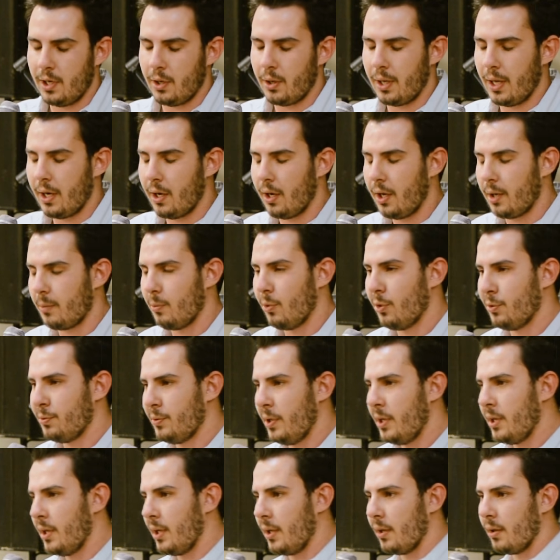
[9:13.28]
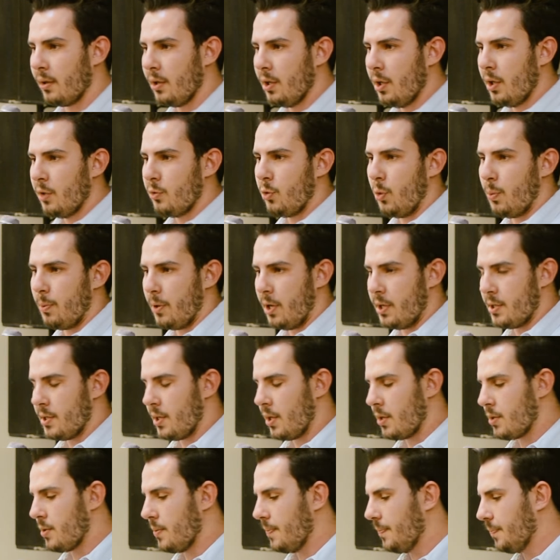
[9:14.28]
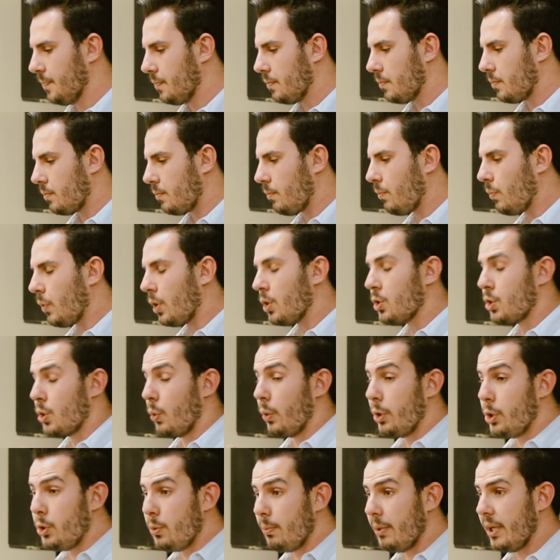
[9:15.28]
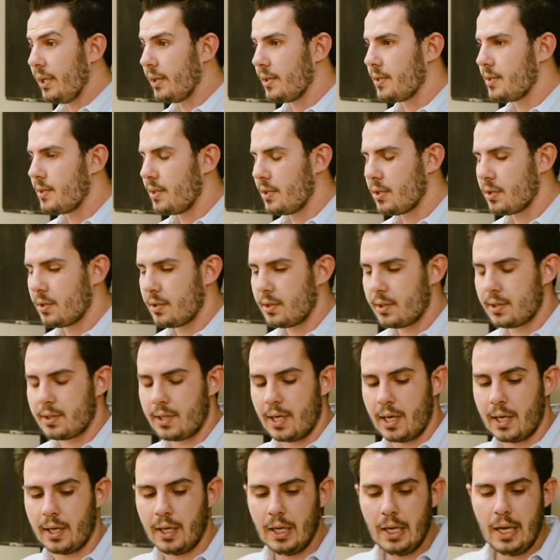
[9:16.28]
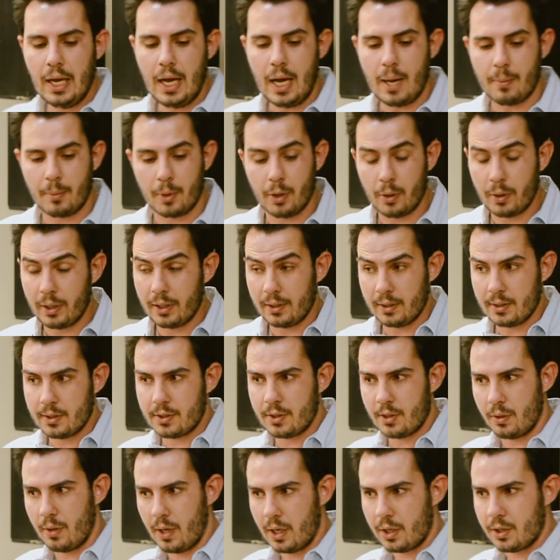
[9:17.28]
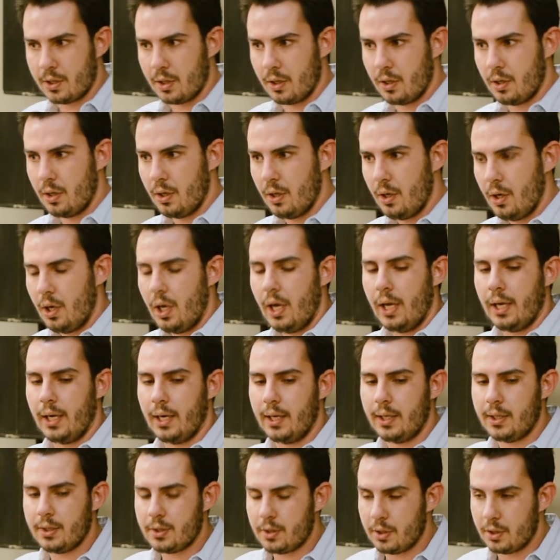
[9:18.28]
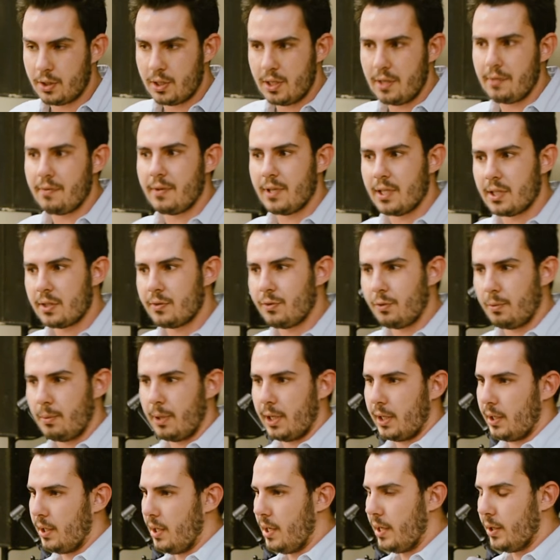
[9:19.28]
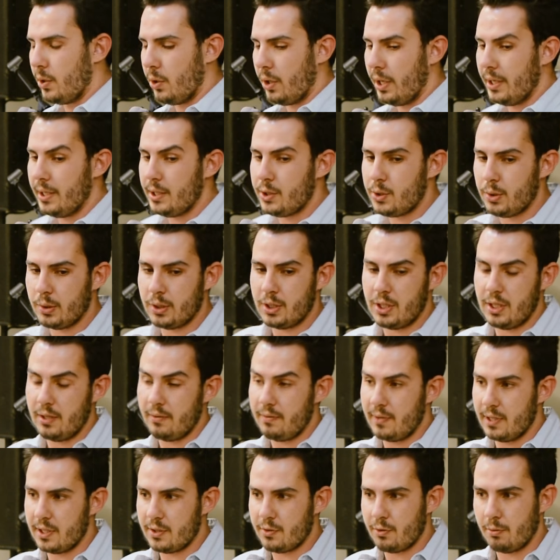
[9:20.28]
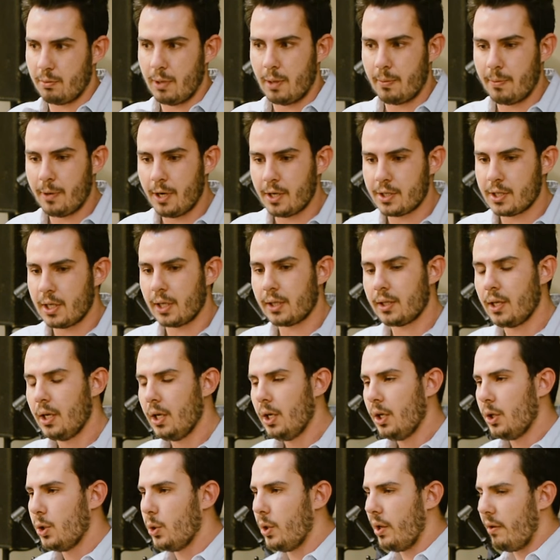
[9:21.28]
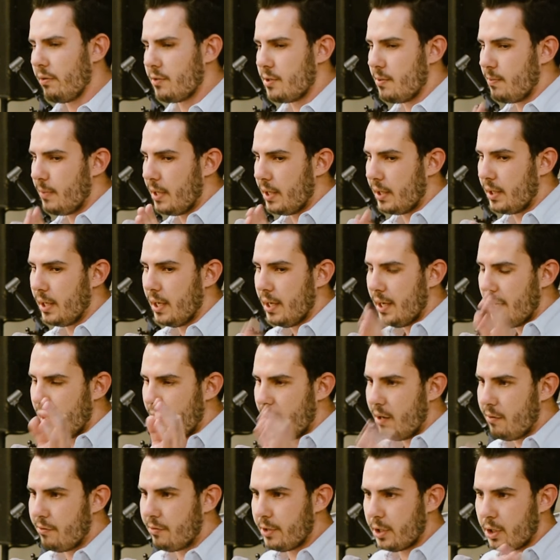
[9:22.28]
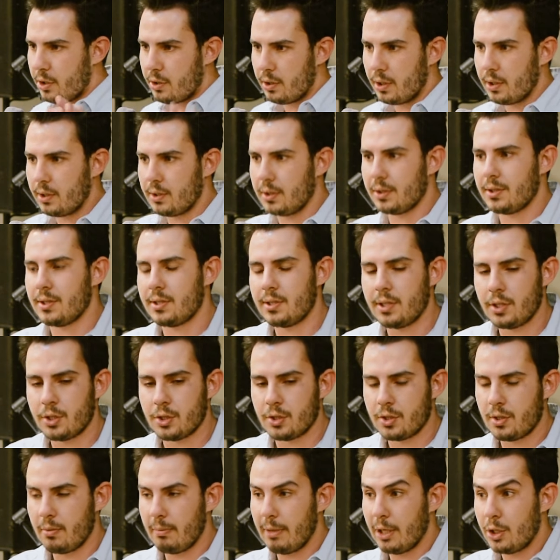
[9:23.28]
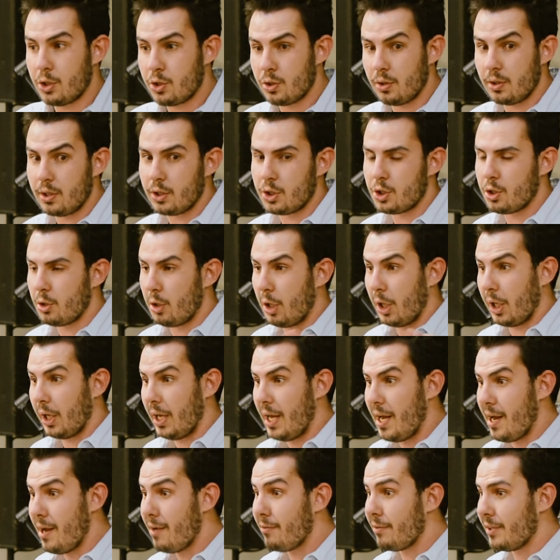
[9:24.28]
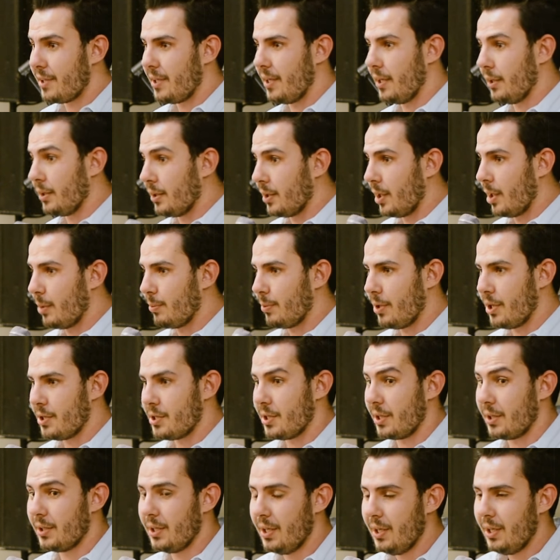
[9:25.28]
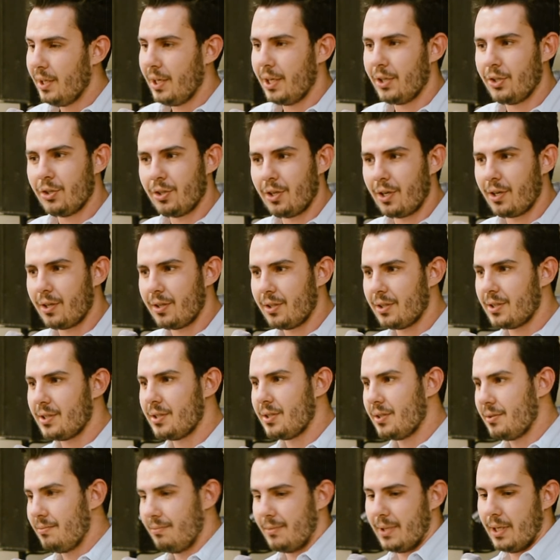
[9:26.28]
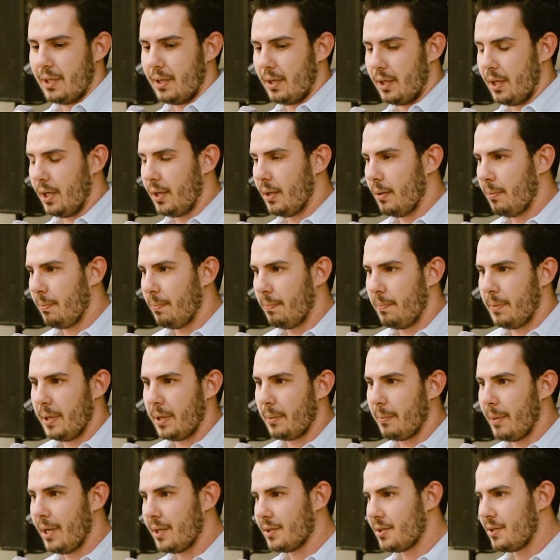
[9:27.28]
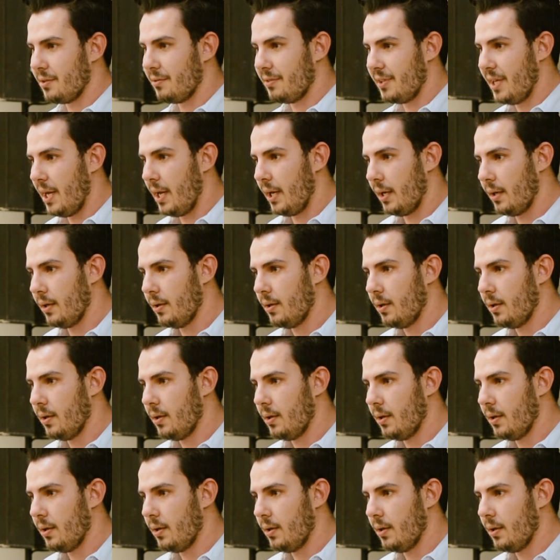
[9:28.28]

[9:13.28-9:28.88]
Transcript: get a lot more funding for projects. So when you make a decision to say, I'm going in this direction, and I need to achieve this for my client, or I need to achieve this for my project, you have to make every critical decision to make sure that you're alive at the end of that project, and you're not in a big mountain of debt,